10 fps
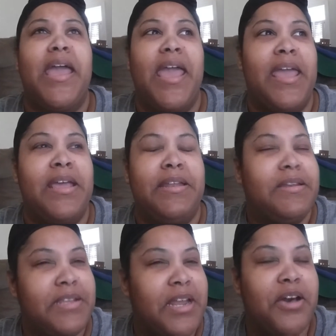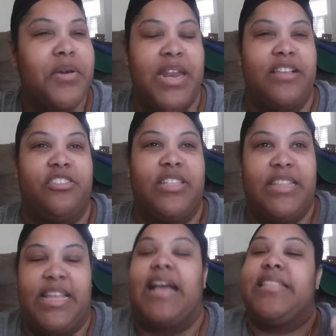And, you know, and
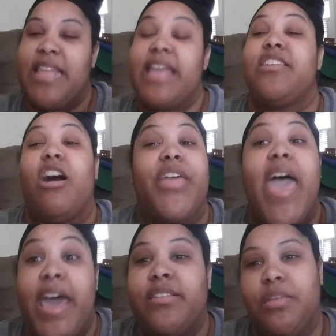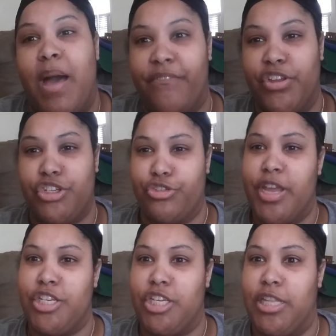it, like I said, that added to my
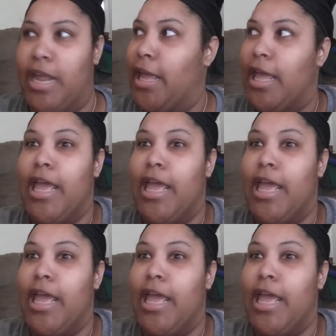frustration that